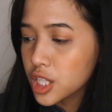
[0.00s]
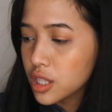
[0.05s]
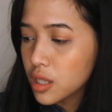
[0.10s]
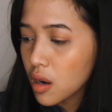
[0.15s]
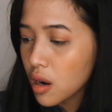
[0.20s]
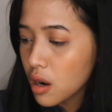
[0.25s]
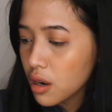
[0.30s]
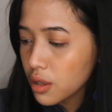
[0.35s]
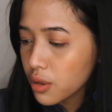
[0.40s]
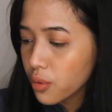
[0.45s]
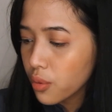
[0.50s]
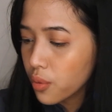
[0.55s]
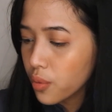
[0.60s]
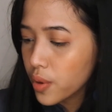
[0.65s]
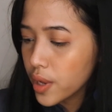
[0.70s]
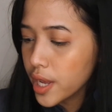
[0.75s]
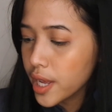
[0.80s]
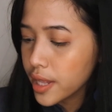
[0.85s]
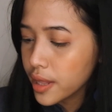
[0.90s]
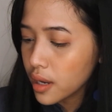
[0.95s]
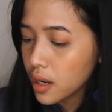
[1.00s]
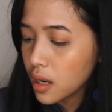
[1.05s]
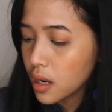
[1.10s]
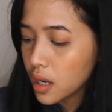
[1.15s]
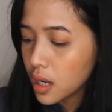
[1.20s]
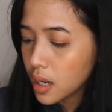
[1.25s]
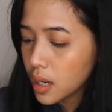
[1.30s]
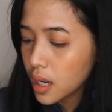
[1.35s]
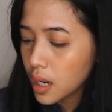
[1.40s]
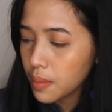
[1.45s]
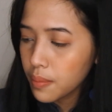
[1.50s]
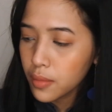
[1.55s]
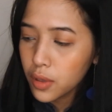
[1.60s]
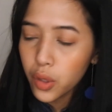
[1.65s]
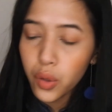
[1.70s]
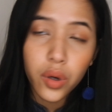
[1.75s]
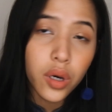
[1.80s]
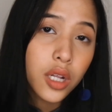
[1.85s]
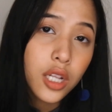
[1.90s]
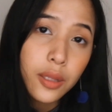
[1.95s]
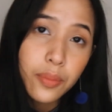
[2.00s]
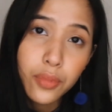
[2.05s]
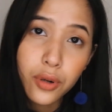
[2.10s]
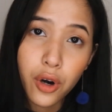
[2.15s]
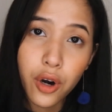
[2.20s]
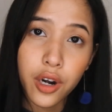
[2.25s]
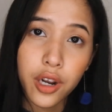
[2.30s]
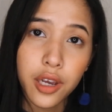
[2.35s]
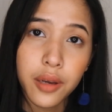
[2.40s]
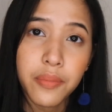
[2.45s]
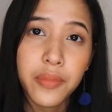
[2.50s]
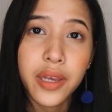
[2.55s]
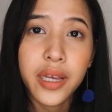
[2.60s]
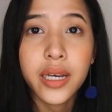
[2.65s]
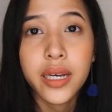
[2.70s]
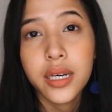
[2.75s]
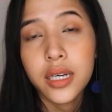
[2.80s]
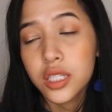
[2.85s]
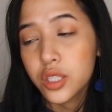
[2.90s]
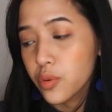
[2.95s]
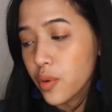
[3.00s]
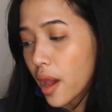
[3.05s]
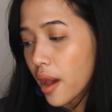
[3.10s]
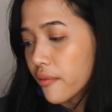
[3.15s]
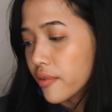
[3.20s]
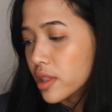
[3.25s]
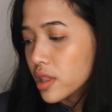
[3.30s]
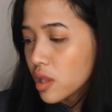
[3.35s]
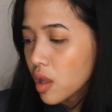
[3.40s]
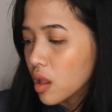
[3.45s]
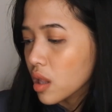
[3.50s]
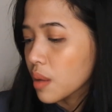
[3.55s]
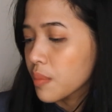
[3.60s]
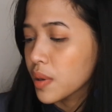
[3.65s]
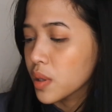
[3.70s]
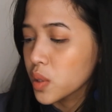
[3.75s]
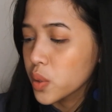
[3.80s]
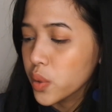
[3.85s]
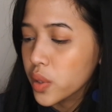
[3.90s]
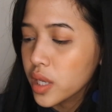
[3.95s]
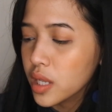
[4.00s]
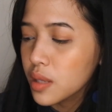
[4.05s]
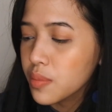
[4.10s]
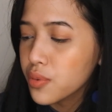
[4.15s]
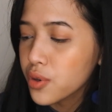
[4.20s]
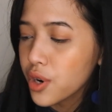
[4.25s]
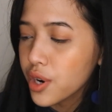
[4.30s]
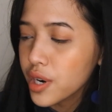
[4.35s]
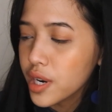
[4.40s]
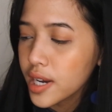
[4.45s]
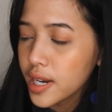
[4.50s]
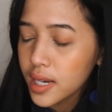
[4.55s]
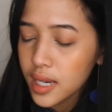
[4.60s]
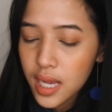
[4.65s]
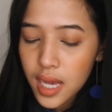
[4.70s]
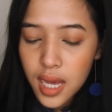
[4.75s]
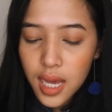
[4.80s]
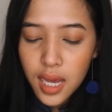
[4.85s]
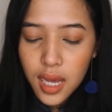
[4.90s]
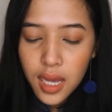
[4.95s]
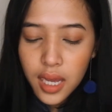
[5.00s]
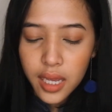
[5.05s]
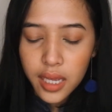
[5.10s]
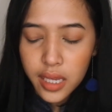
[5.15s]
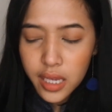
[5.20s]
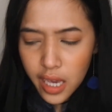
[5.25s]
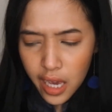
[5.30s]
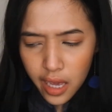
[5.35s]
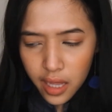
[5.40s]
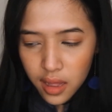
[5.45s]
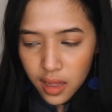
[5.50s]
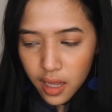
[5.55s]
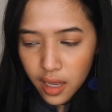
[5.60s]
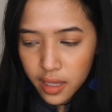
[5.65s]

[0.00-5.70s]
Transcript: start with local product, because we haven't talked about local product yet.